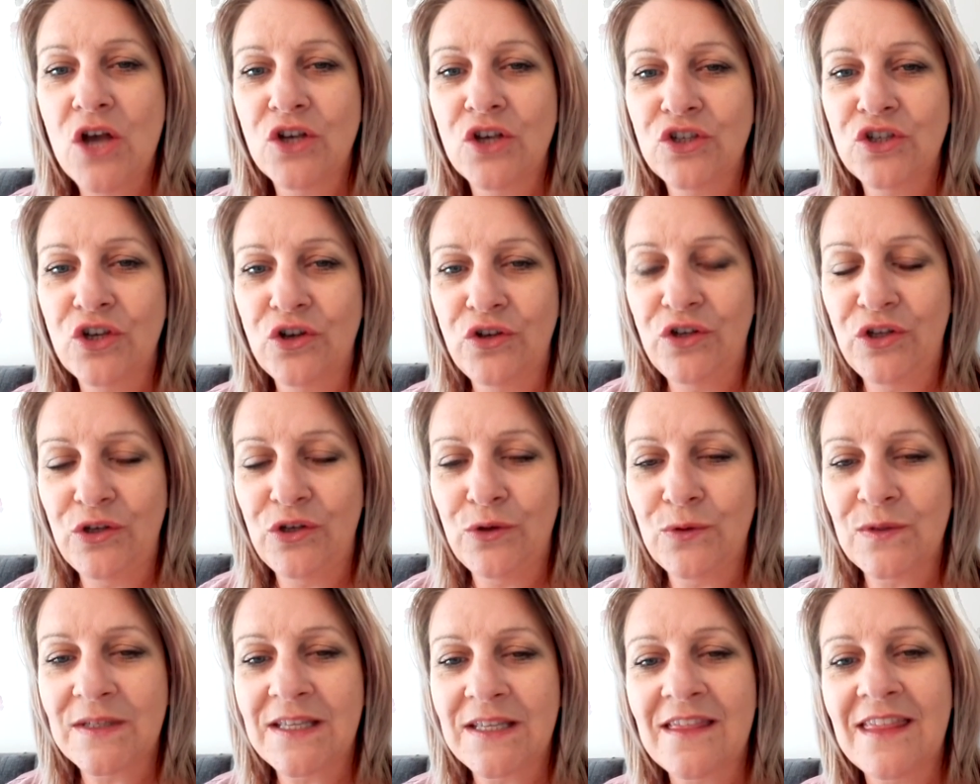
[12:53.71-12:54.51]
So
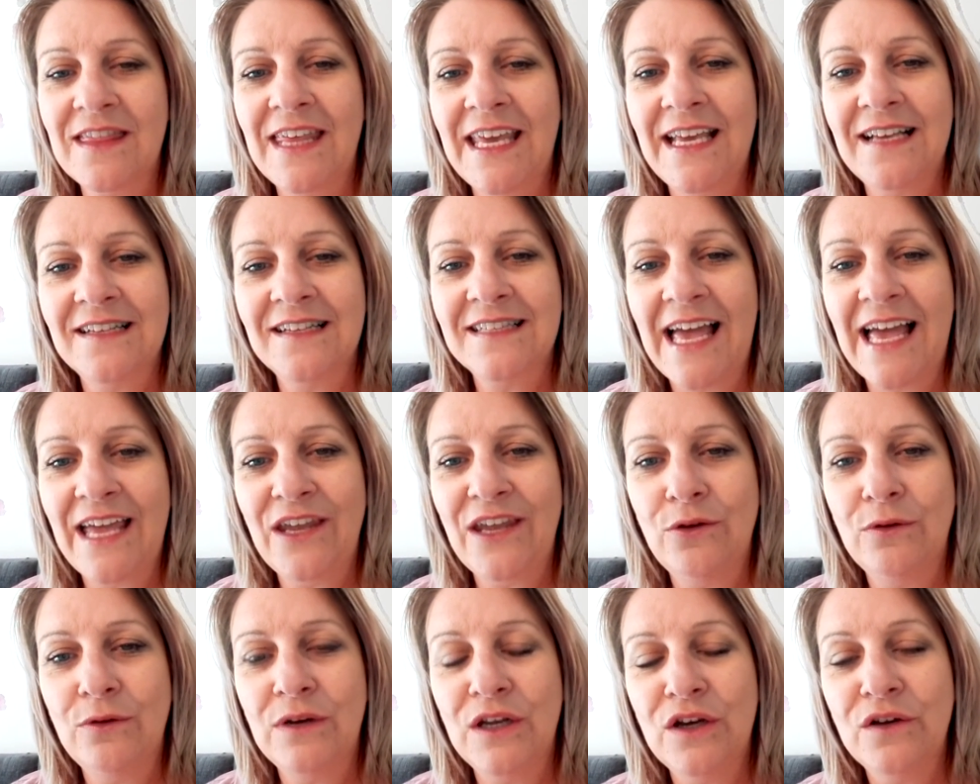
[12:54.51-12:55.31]
use the things that
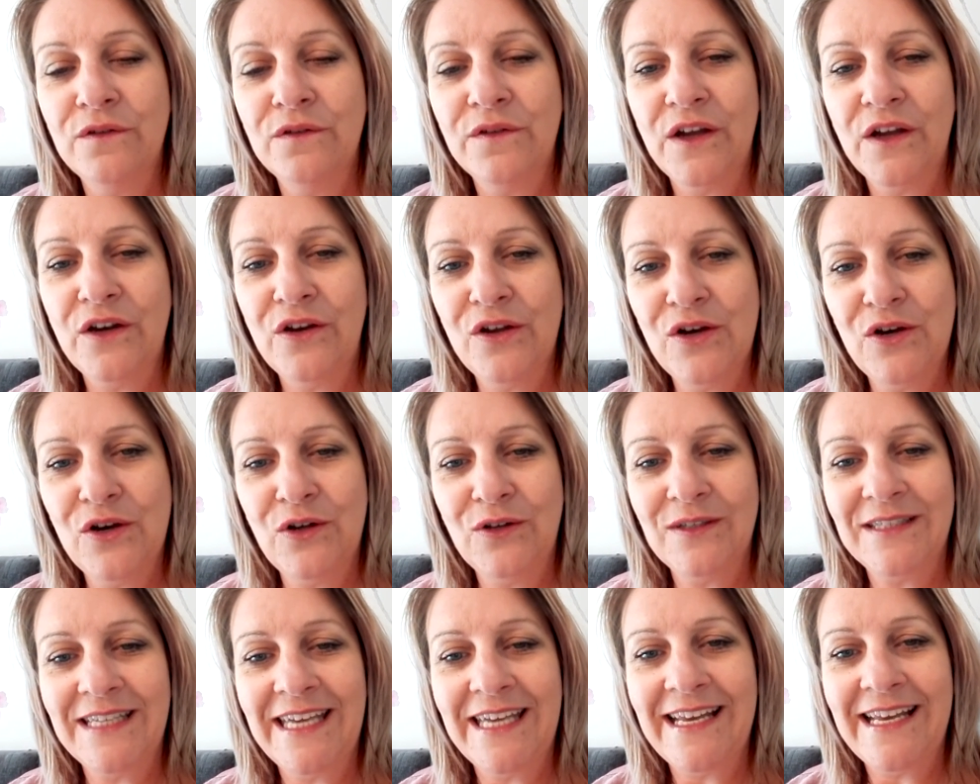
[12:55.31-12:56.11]
you love and
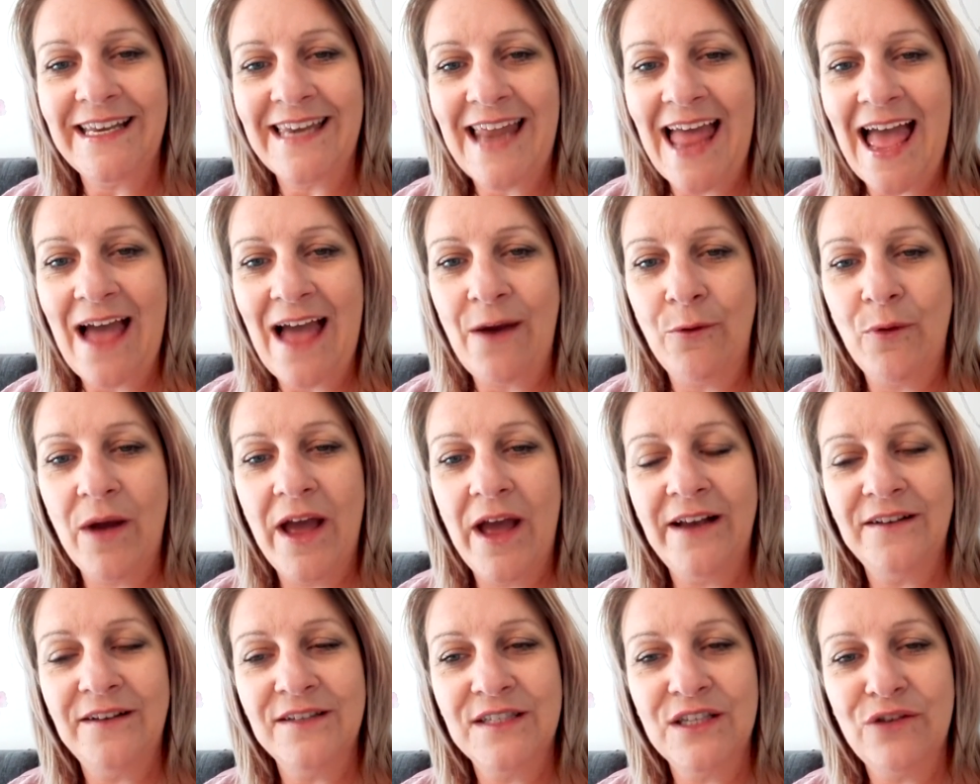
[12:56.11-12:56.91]
hold dear now
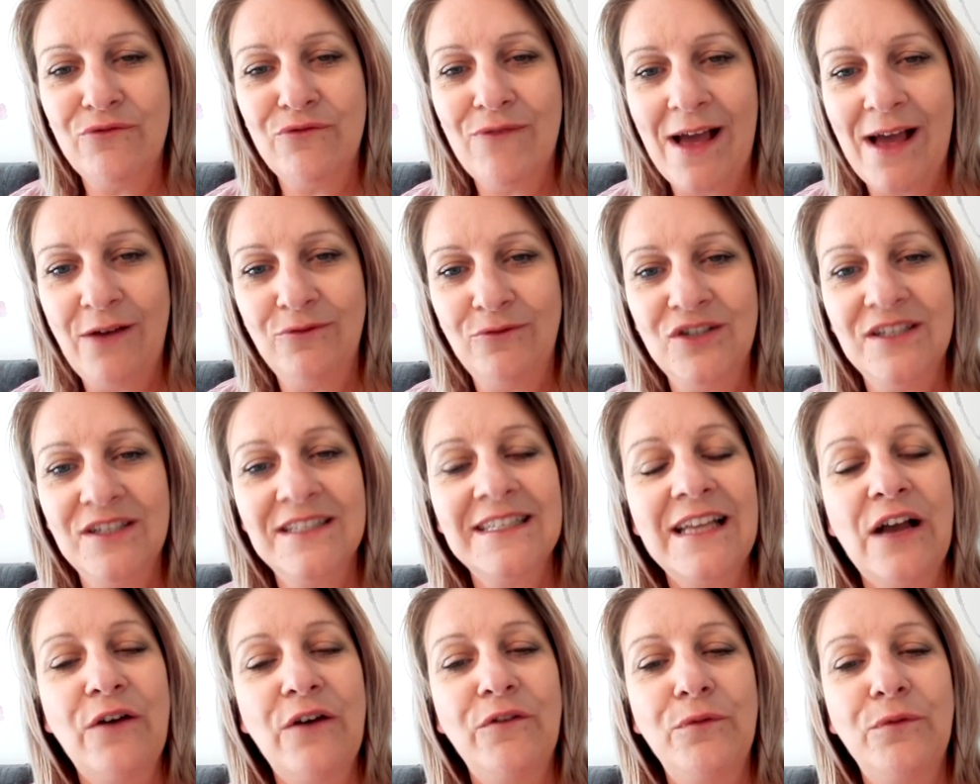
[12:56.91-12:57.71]
and surround
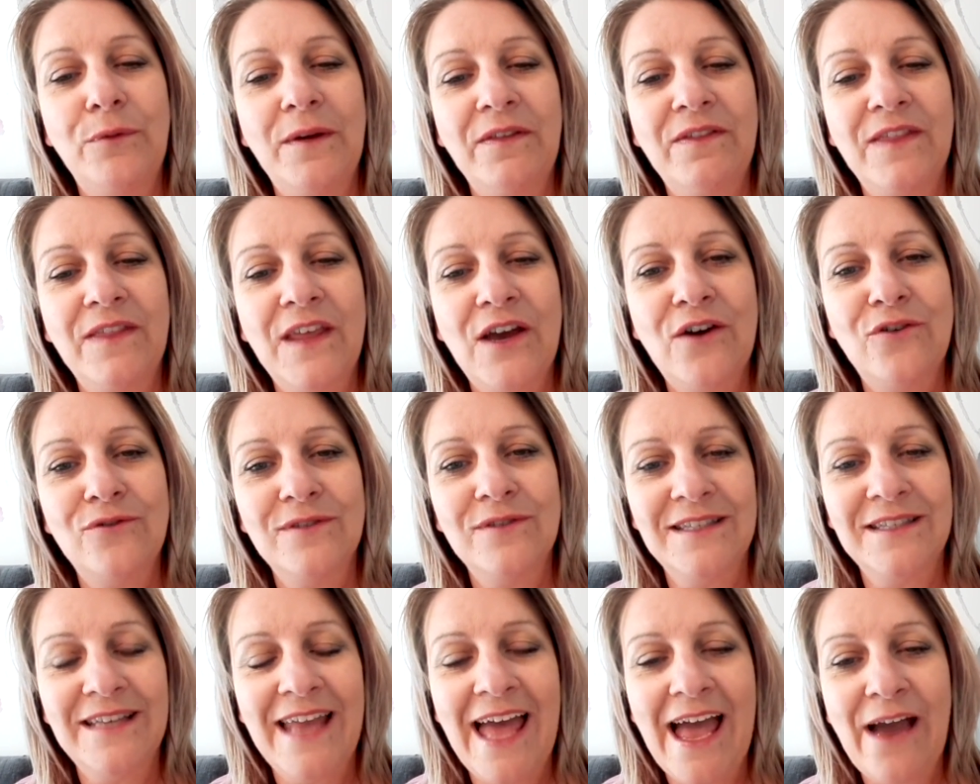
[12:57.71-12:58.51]
yourself with
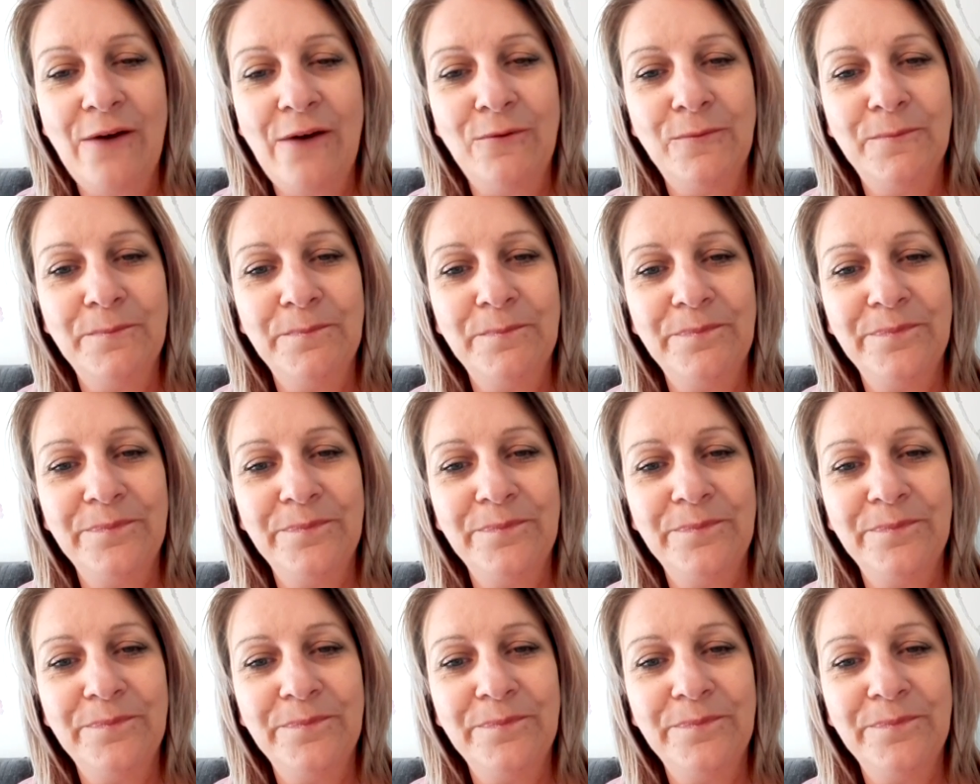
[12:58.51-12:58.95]
those now.